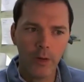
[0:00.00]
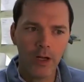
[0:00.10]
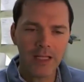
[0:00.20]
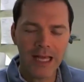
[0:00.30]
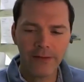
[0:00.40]

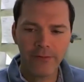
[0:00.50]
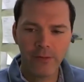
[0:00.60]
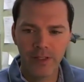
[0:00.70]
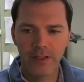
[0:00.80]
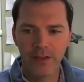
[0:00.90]
Well, a lot of
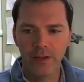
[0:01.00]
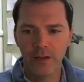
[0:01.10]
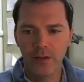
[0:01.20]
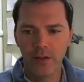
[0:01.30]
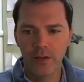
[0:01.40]
them didn't
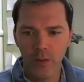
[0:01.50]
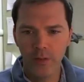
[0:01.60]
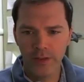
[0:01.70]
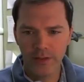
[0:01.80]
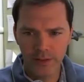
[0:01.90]

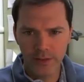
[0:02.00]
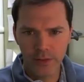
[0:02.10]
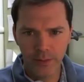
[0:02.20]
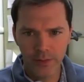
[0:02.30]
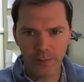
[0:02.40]
know
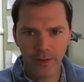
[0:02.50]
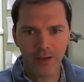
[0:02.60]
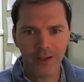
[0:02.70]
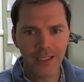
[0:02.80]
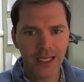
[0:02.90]
too much
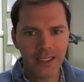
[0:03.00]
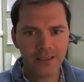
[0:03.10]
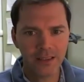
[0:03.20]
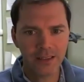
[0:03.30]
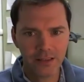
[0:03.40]
about
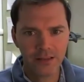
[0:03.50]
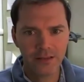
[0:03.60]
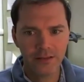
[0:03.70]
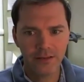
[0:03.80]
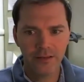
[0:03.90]
Colossus
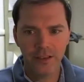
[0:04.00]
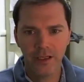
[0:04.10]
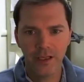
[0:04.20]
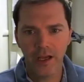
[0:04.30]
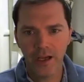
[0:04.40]

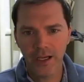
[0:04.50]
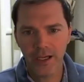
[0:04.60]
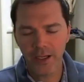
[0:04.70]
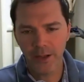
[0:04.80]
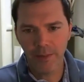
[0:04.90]

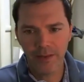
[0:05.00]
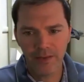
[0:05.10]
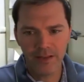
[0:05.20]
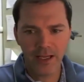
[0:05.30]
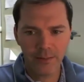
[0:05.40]
um,
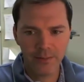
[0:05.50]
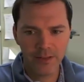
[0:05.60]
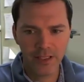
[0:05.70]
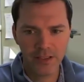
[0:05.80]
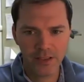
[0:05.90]
and the
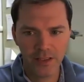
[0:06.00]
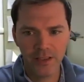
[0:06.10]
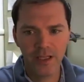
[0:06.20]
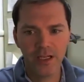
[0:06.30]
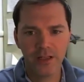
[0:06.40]

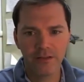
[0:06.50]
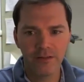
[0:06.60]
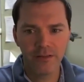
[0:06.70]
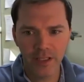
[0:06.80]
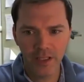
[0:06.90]
documentation needed.
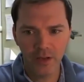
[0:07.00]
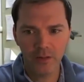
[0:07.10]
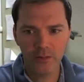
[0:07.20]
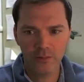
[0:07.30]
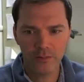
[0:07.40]
You
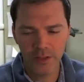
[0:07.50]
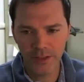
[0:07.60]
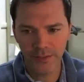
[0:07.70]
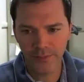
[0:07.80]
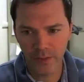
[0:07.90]
know,
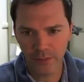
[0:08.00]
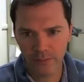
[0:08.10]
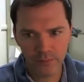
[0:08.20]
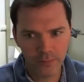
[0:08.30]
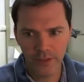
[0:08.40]
if
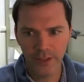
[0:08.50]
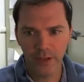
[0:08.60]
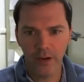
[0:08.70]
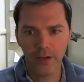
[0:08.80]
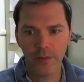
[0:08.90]
you're
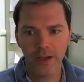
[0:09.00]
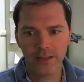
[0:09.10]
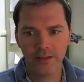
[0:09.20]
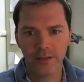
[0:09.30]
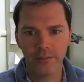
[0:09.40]
an auto
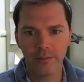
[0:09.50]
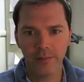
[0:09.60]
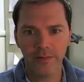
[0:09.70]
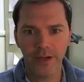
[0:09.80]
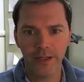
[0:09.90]
accident
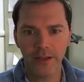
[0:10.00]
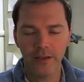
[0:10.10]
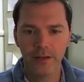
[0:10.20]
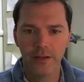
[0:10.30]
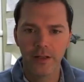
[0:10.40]

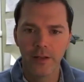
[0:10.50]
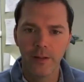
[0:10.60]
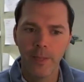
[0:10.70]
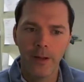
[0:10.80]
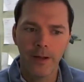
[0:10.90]
provider. And
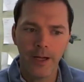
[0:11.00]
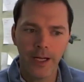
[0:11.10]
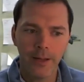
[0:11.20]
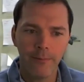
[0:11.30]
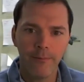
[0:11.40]
these are and
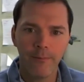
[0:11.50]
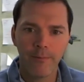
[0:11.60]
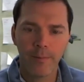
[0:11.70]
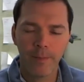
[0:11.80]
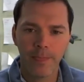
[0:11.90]
these are
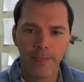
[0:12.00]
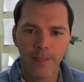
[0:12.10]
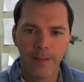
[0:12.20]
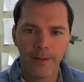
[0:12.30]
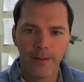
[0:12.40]
personal injury
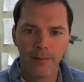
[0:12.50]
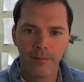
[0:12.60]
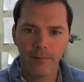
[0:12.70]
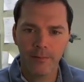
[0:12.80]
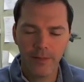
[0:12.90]
attorneys,
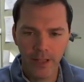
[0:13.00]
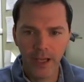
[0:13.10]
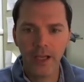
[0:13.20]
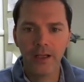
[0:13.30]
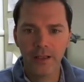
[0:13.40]
right?
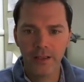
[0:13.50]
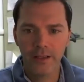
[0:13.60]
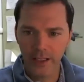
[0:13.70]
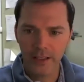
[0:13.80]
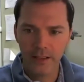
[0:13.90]
Yep.
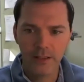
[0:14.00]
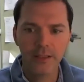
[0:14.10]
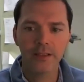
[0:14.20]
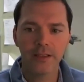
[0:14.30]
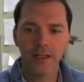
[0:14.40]
Yeah.
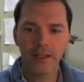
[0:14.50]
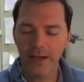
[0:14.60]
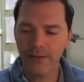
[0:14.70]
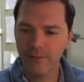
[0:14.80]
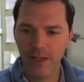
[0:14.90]
Yeah. A
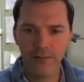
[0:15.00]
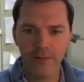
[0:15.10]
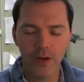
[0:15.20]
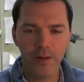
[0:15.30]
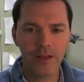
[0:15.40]
lot of them didn't
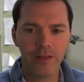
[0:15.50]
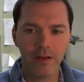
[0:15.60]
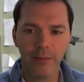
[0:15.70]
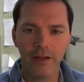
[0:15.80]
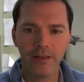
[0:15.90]
even know
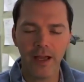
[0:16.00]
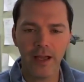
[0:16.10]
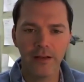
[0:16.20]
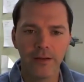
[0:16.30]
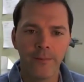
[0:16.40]
anything about
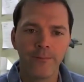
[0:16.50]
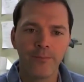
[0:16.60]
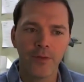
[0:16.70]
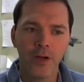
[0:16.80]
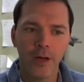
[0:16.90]
that
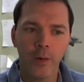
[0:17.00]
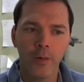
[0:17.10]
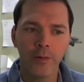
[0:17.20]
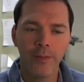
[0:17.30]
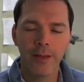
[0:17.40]
uh,
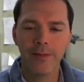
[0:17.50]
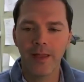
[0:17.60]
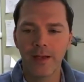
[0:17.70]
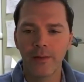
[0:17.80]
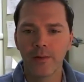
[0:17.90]
or maybe
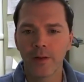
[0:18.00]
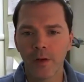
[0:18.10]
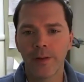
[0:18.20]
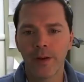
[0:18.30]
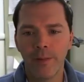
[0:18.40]
they knew a
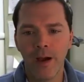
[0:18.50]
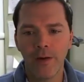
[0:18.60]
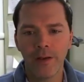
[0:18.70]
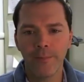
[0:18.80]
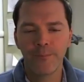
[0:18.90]
little bit
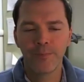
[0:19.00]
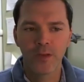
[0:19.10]
about it.